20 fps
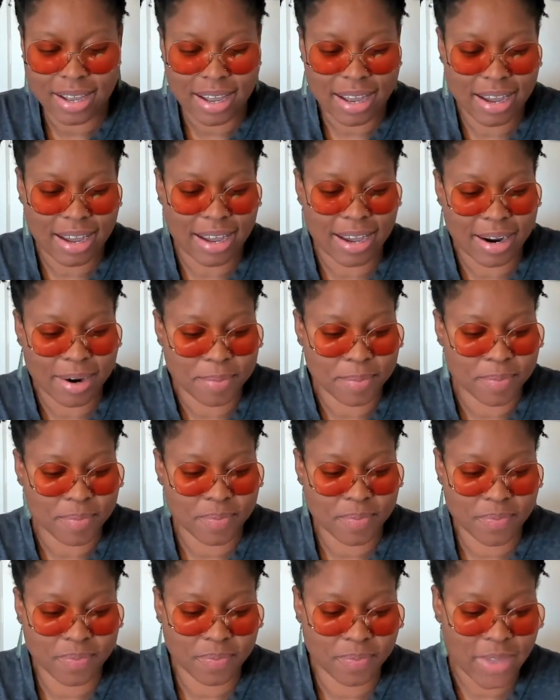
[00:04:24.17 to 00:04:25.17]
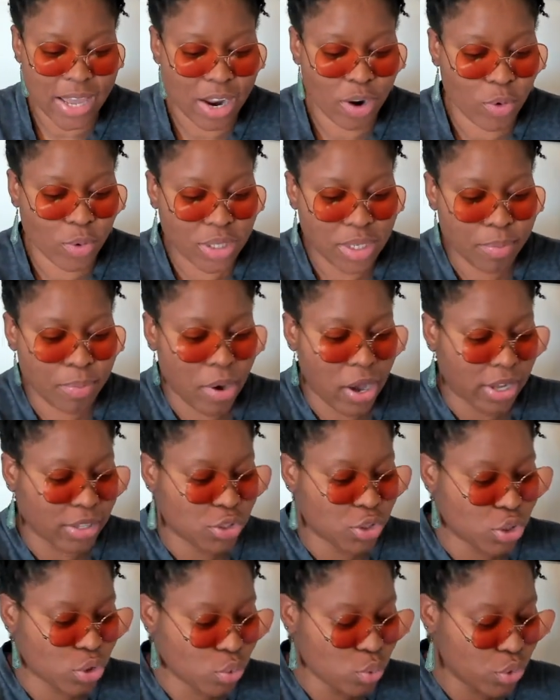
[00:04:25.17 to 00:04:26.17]
I only
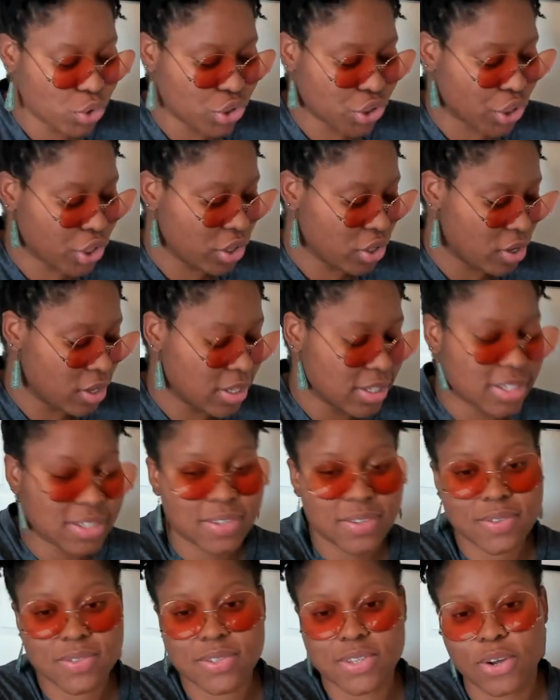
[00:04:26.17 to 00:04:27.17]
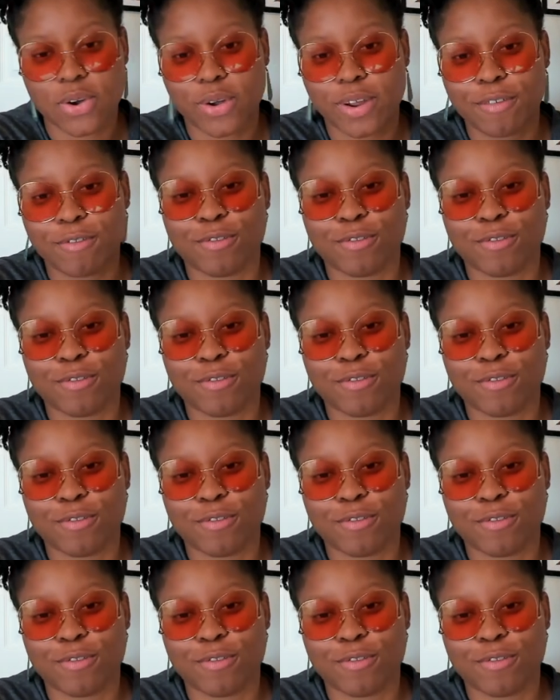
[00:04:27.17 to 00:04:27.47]
bought 2 journals, so